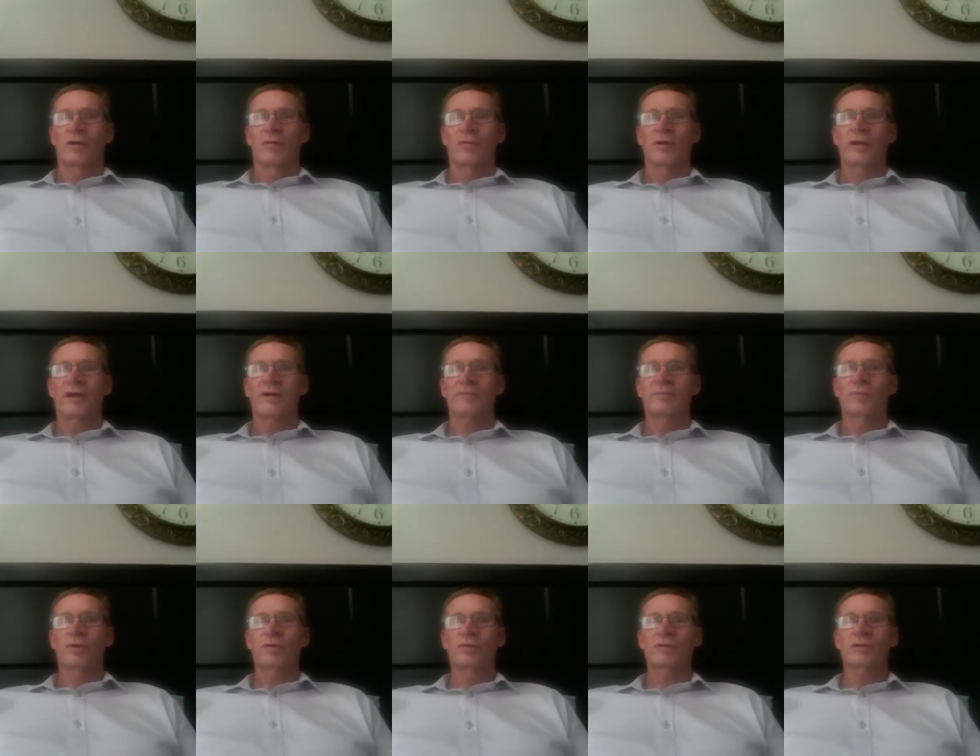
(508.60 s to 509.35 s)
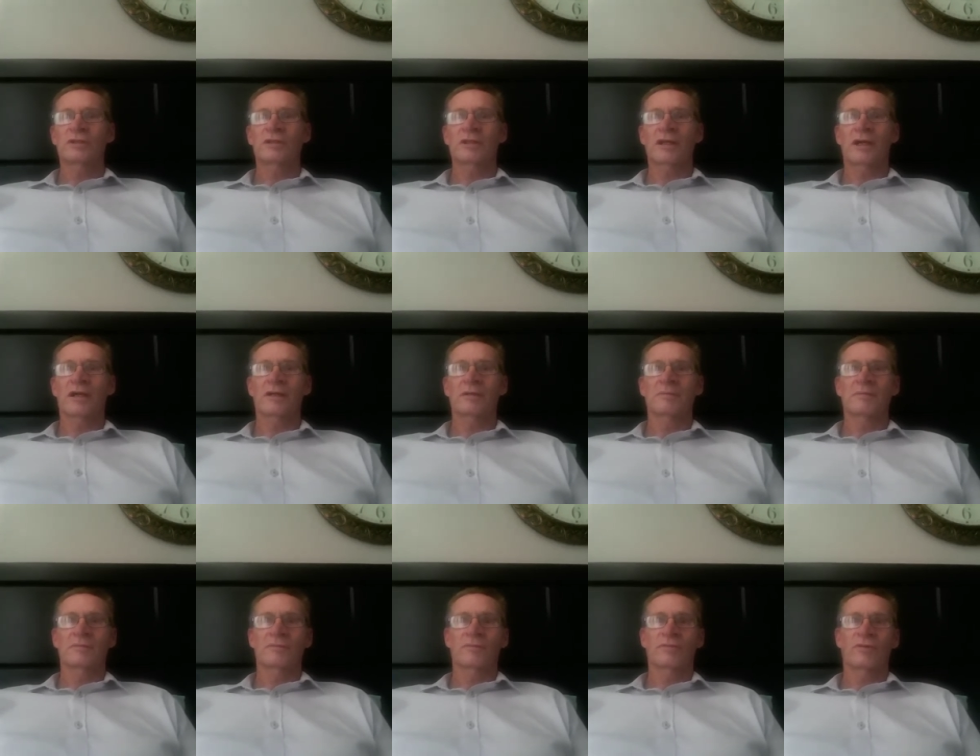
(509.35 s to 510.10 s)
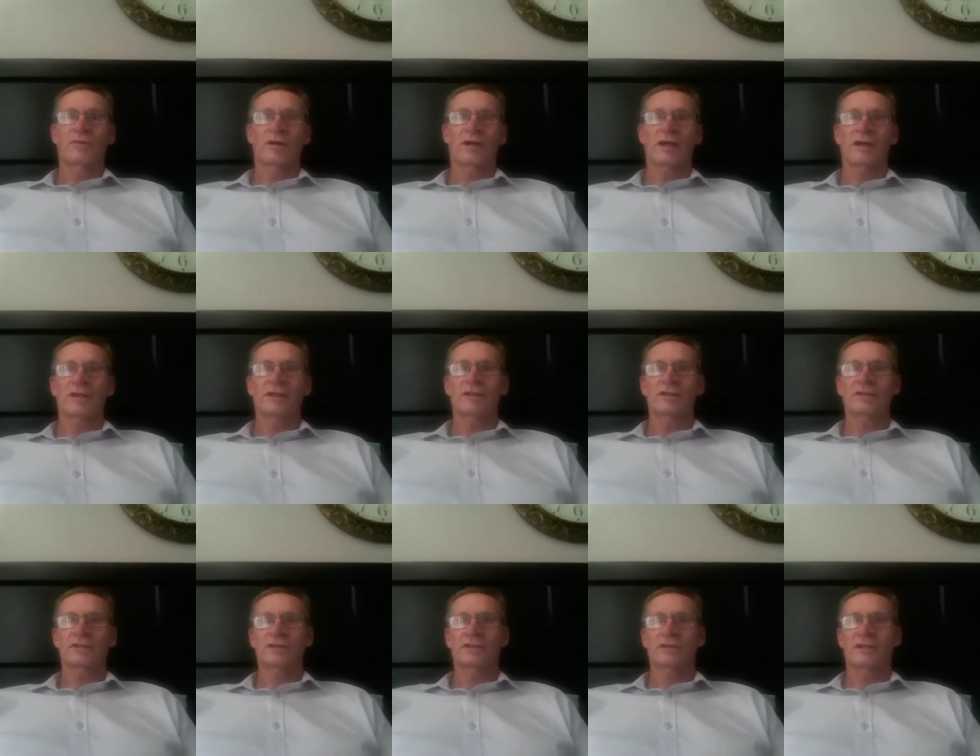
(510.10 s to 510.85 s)
We have more time for other
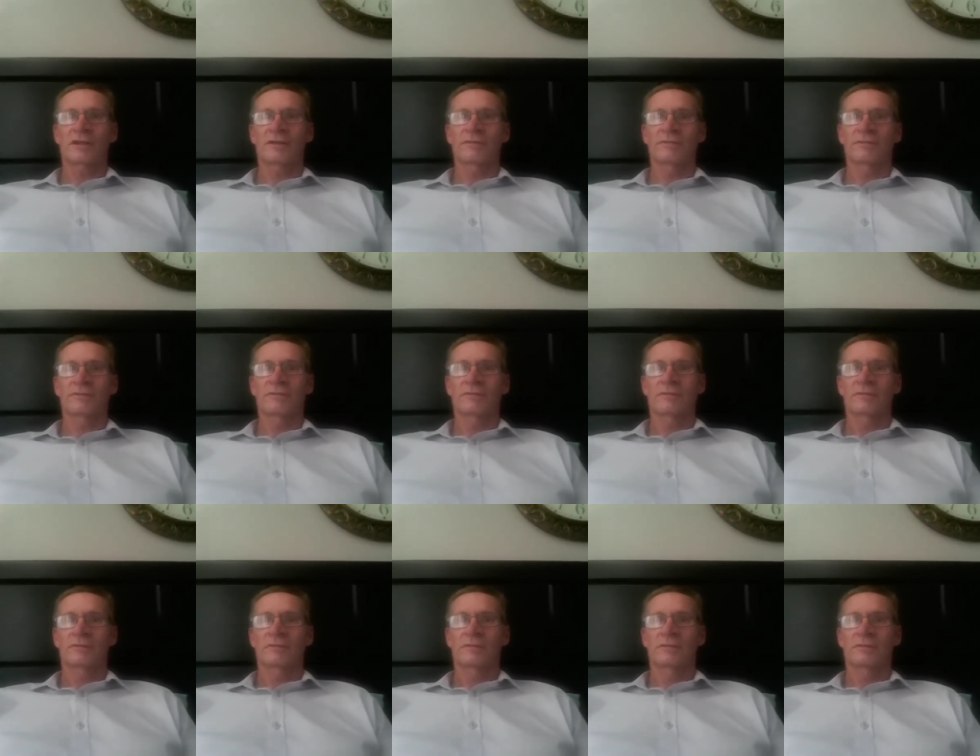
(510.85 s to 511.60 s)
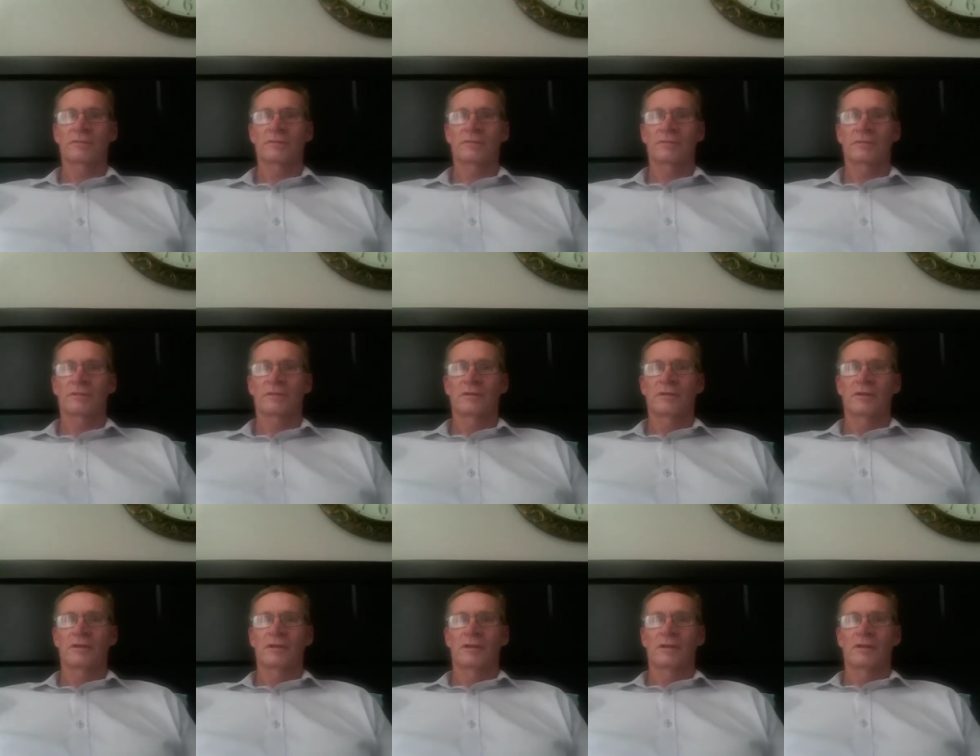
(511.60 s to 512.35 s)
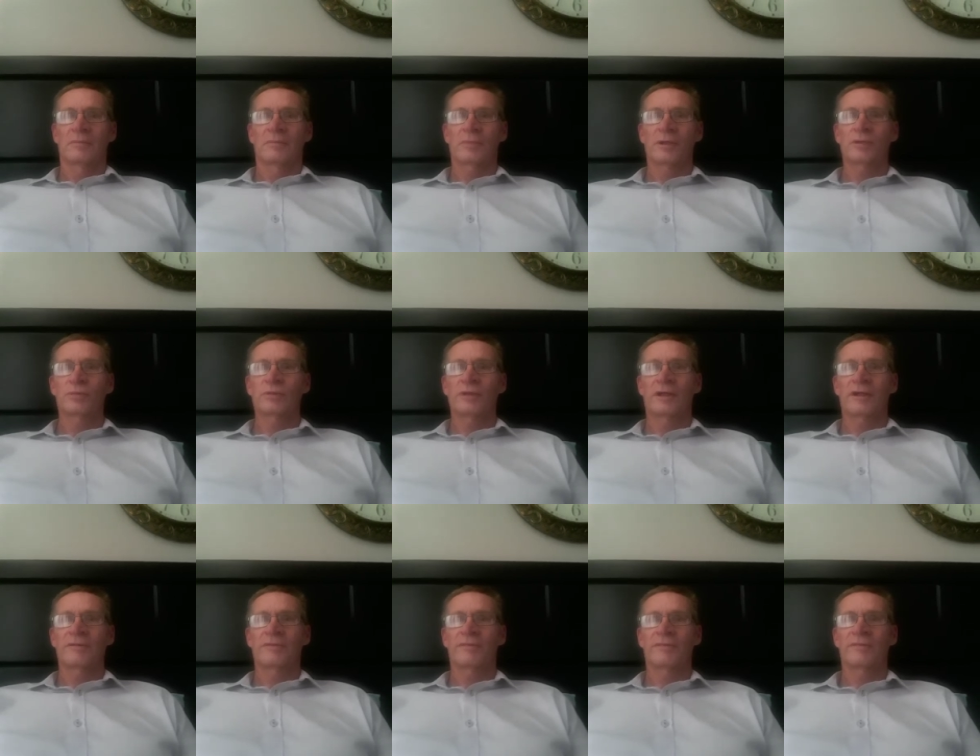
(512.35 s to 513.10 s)
stuff, but we
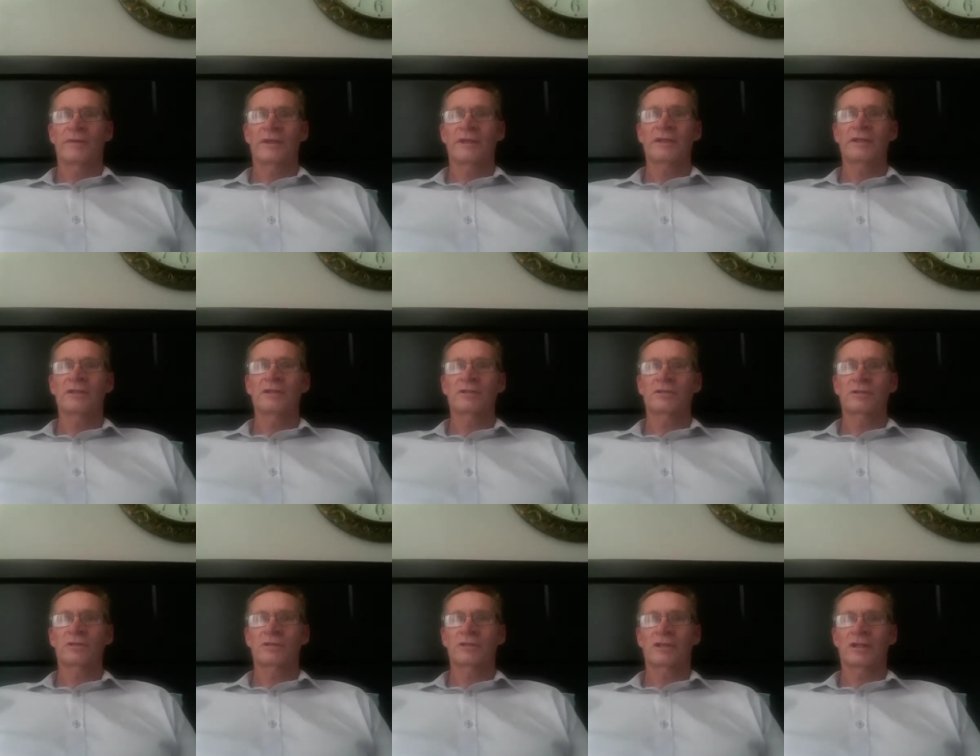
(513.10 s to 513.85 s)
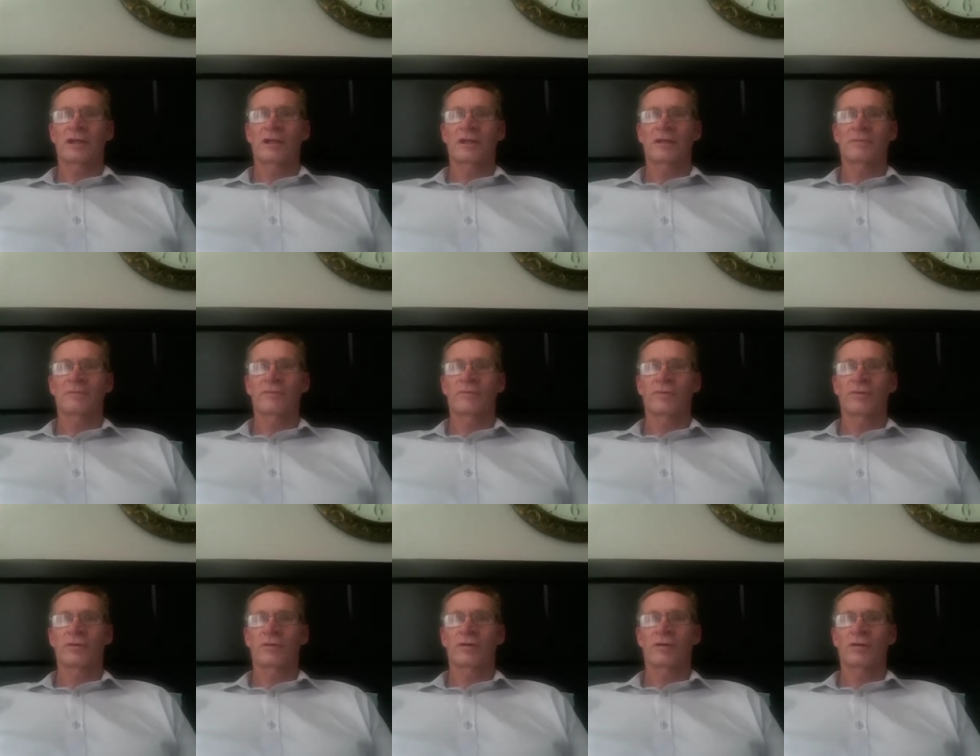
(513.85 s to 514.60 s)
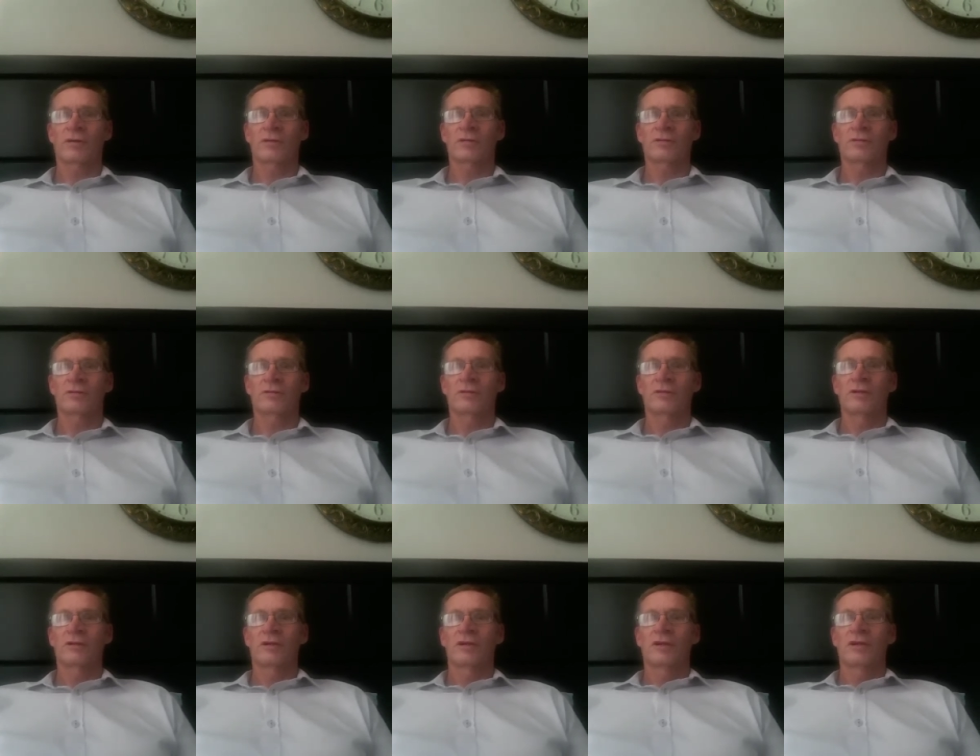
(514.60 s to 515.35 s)
have very little time for God.
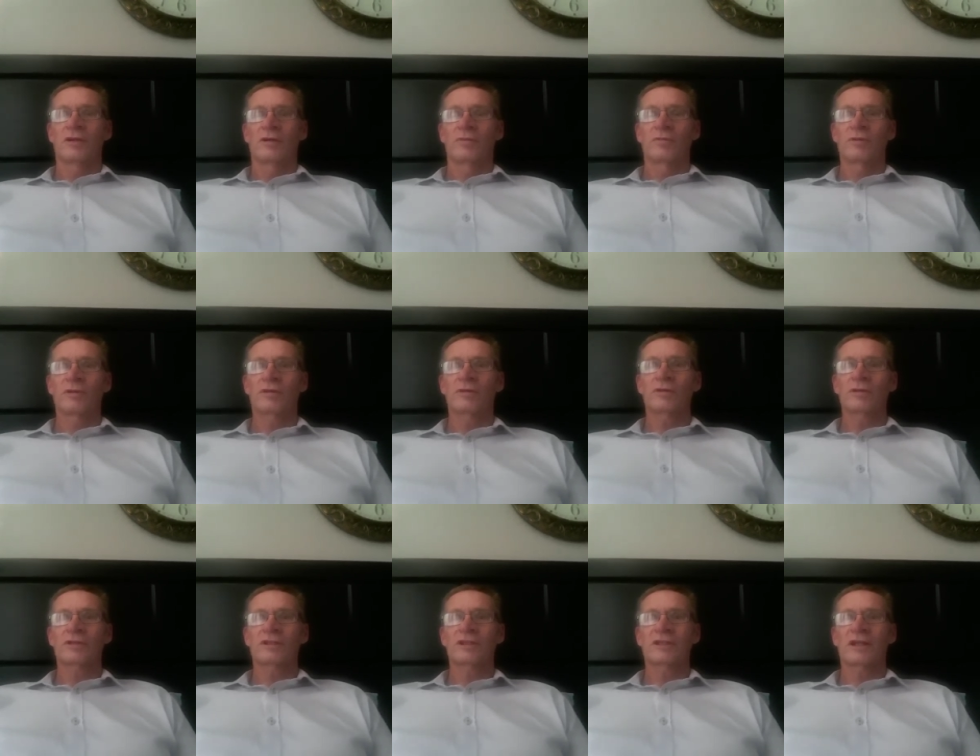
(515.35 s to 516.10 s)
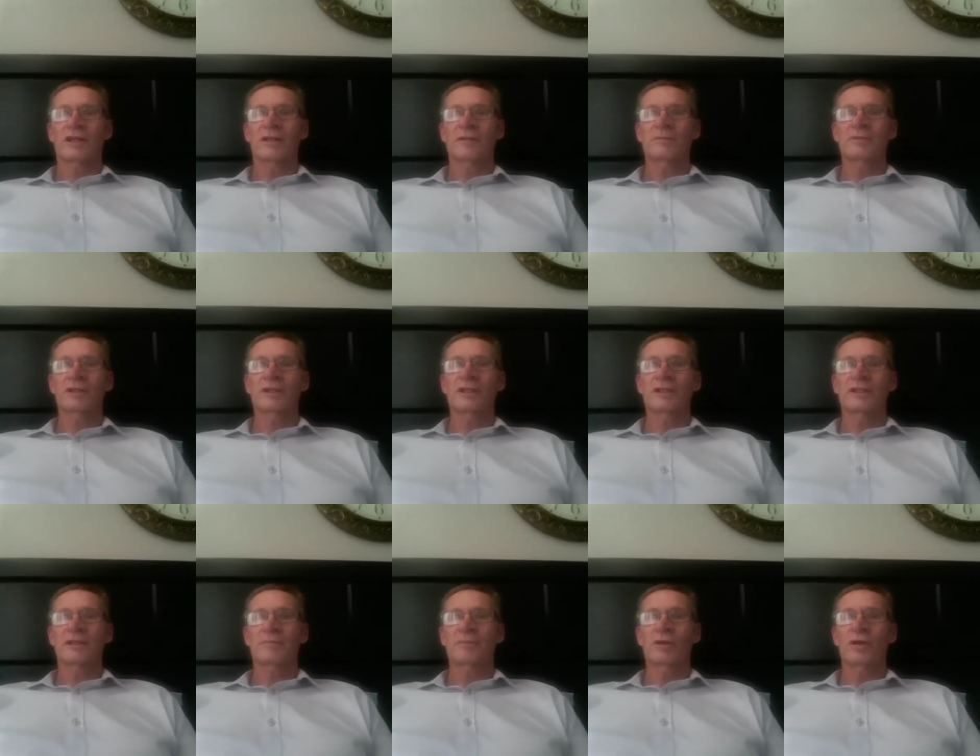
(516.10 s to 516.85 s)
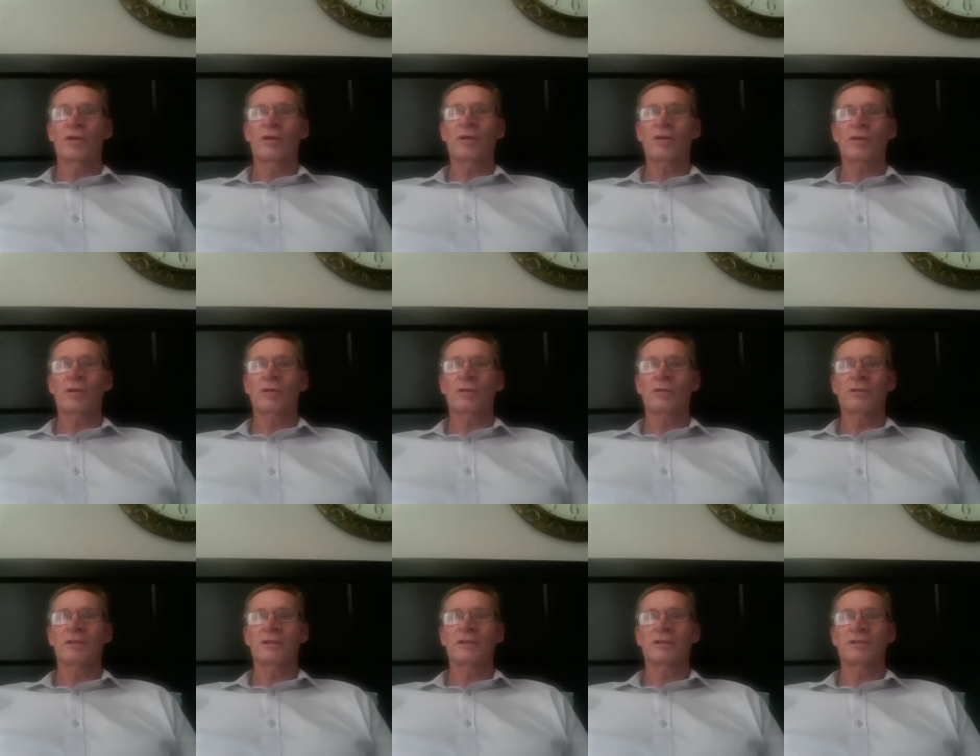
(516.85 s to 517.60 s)
We got time to get up
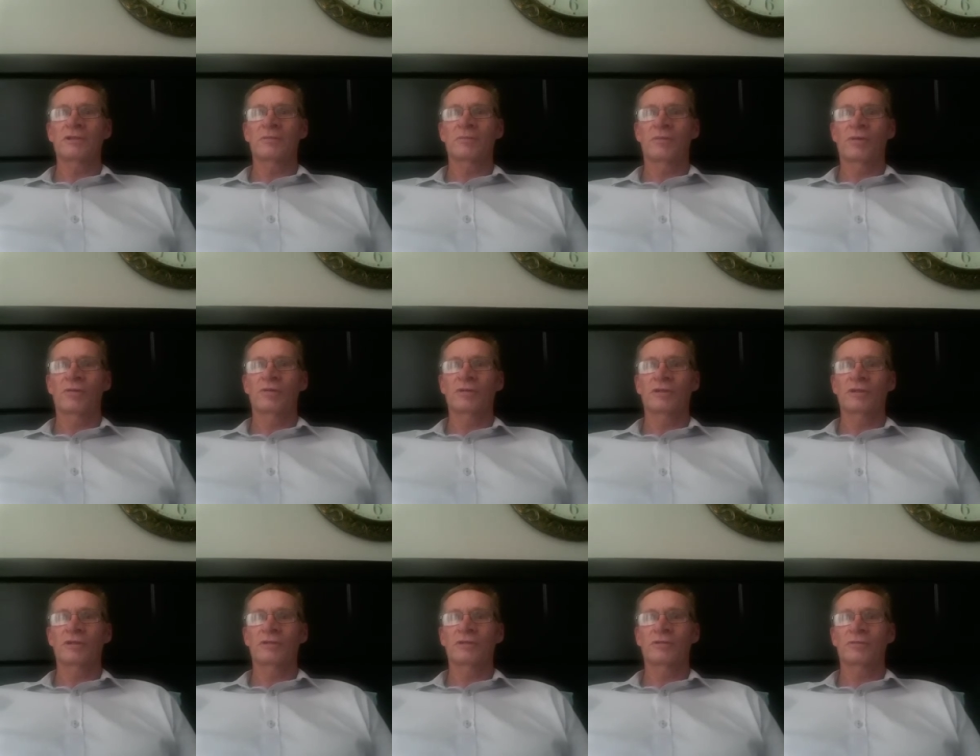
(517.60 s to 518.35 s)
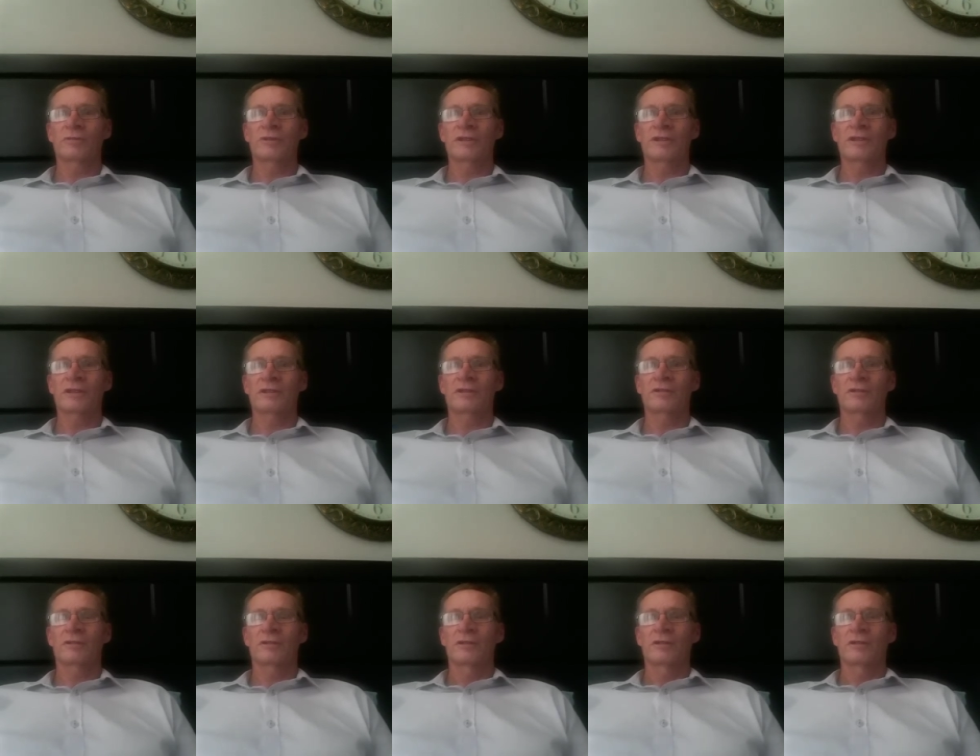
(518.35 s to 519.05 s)
early in the morning on the weekend